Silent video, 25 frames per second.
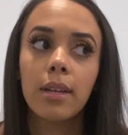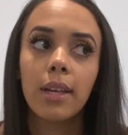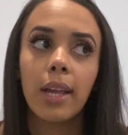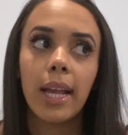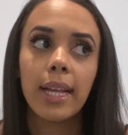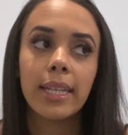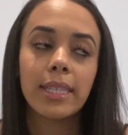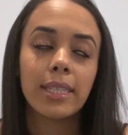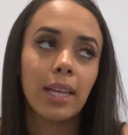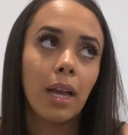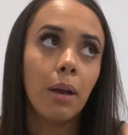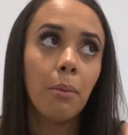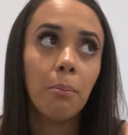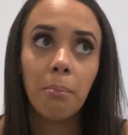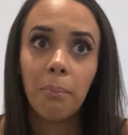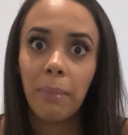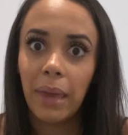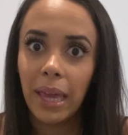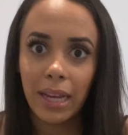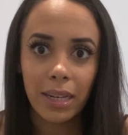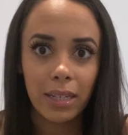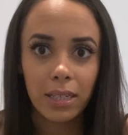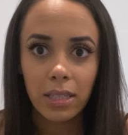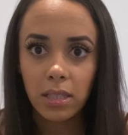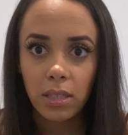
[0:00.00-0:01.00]
It's not
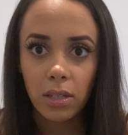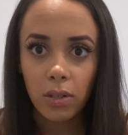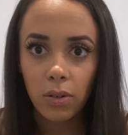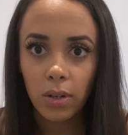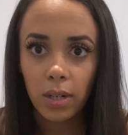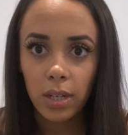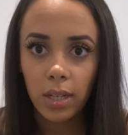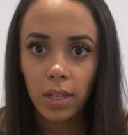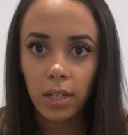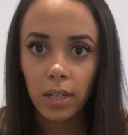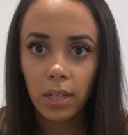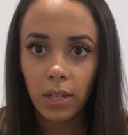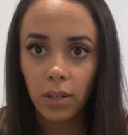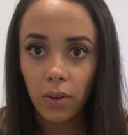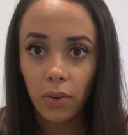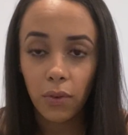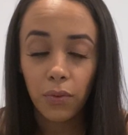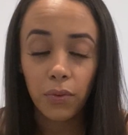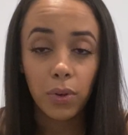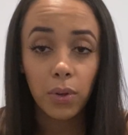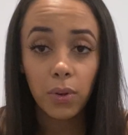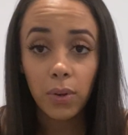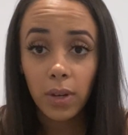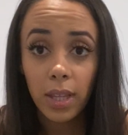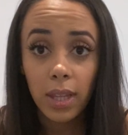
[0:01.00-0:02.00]
mandatory, you know.
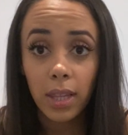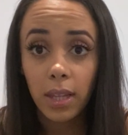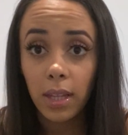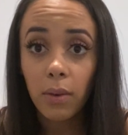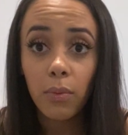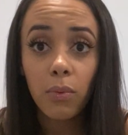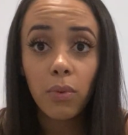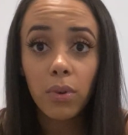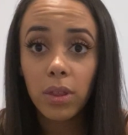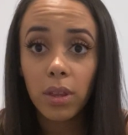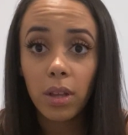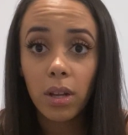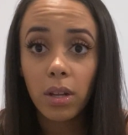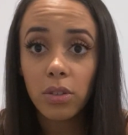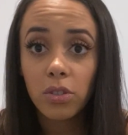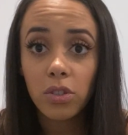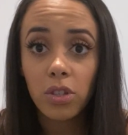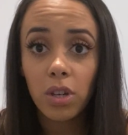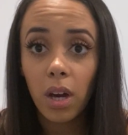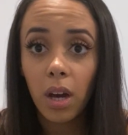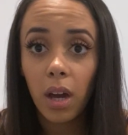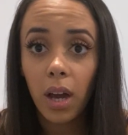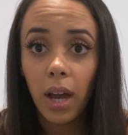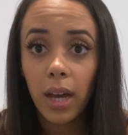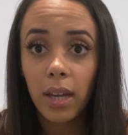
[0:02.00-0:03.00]
If you can live with your
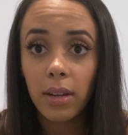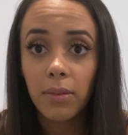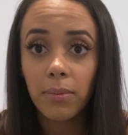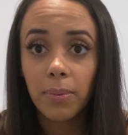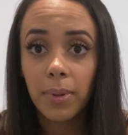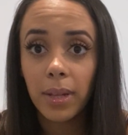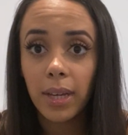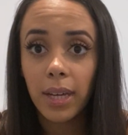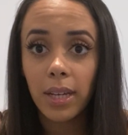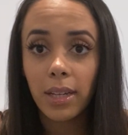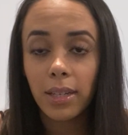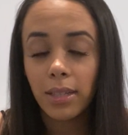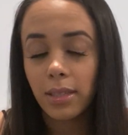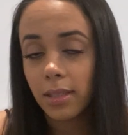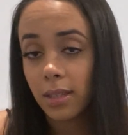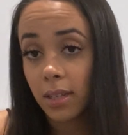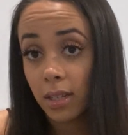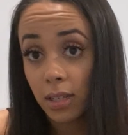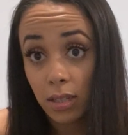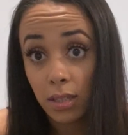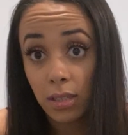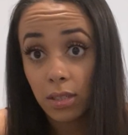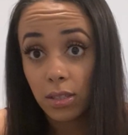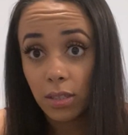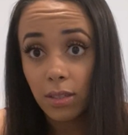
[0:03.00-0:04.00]
jaw out of place,
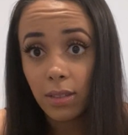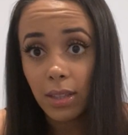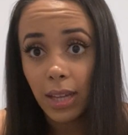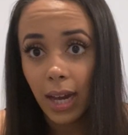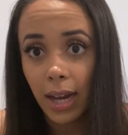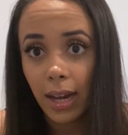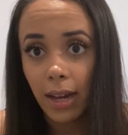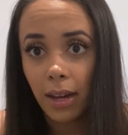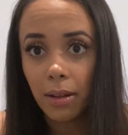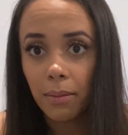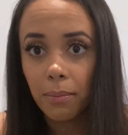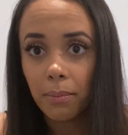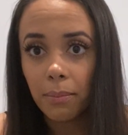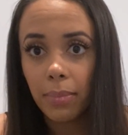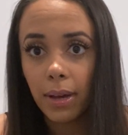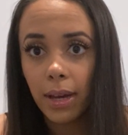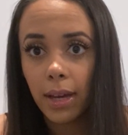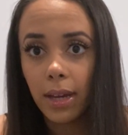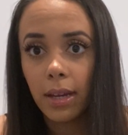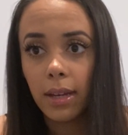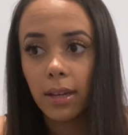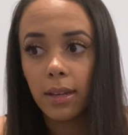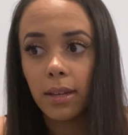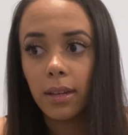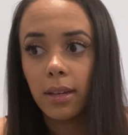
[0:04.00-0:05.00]
then do that.
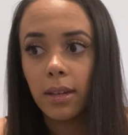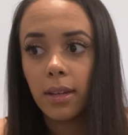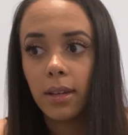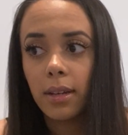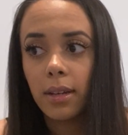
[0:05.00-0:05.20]
But